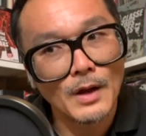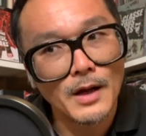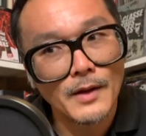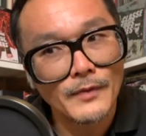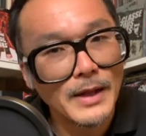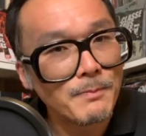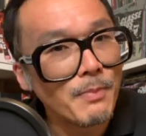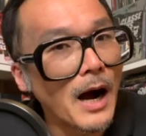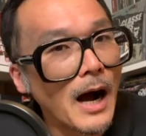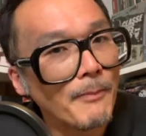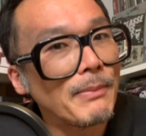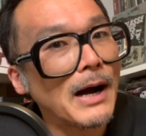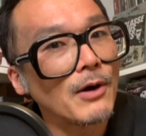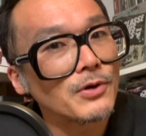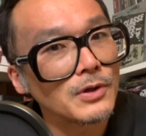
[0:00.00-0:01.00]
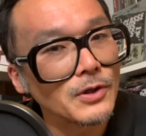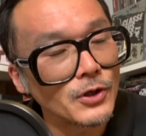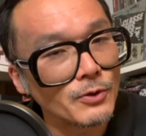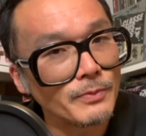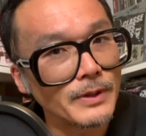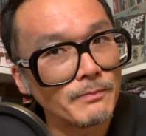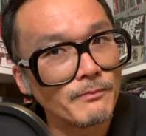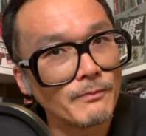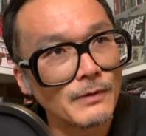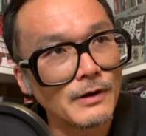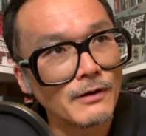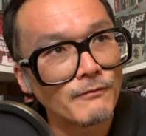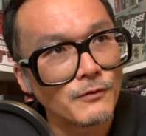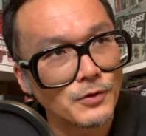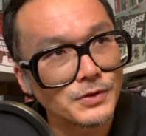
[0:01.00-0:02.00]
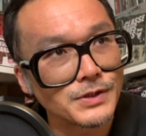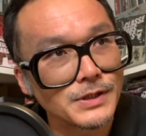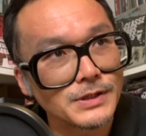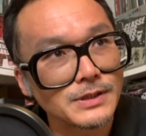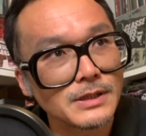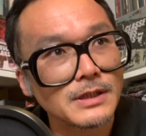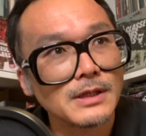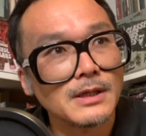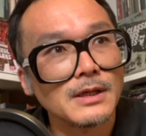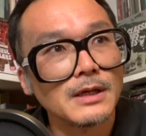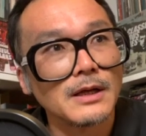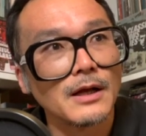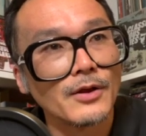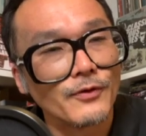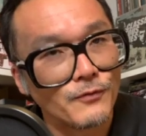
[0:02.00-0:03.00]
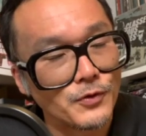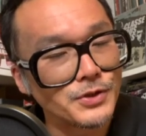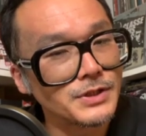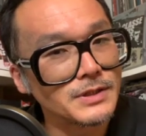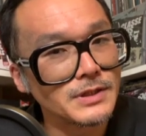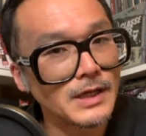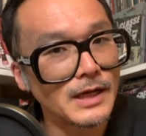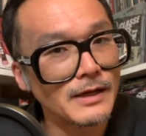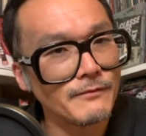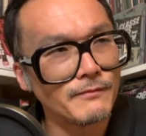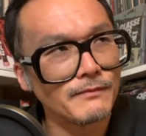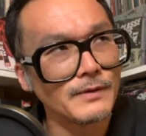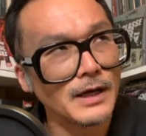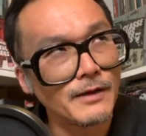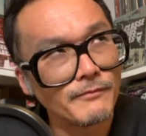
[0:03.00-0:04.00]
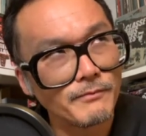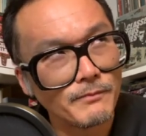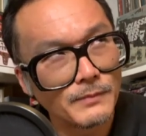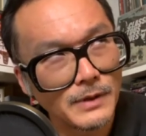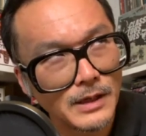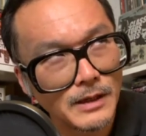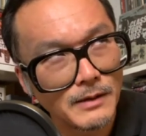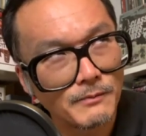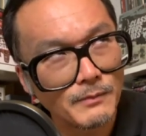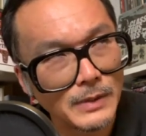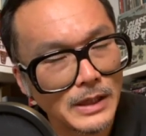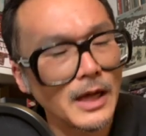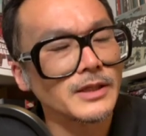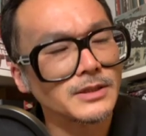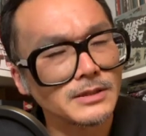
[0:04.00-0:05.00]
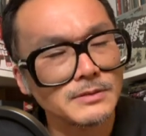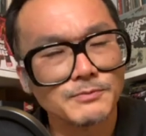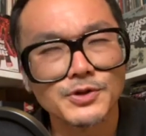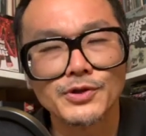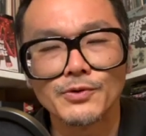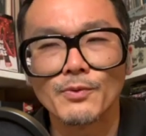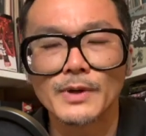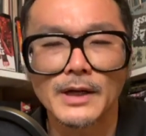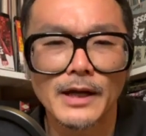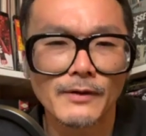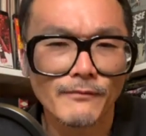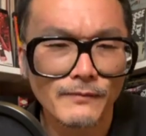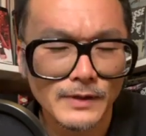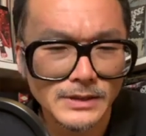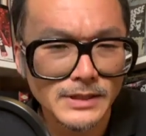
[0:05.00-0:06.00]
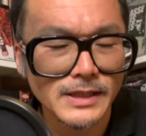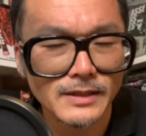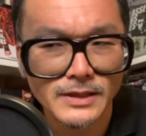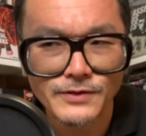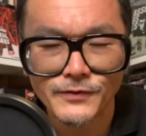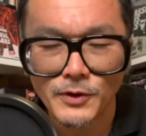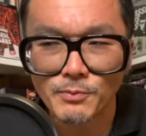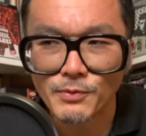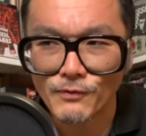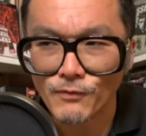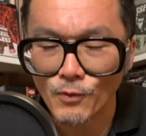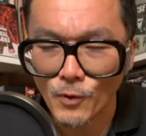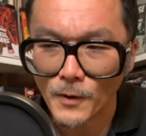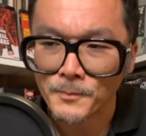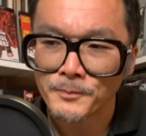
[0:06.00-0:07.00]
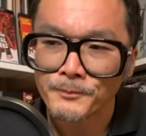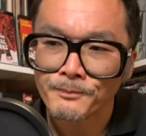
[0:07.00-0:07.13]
they pop out a little bit versus the versions that I've accustomed to when I've seen this film before.